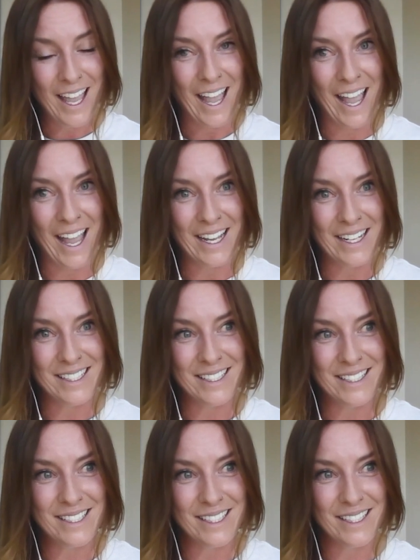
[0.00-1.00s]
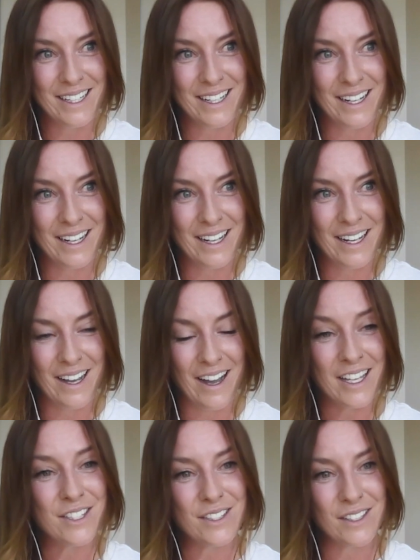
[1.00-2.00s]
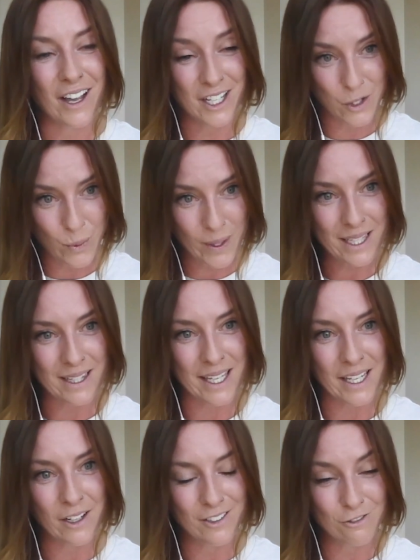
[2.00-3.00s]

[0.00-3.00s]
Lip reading: And I quickly,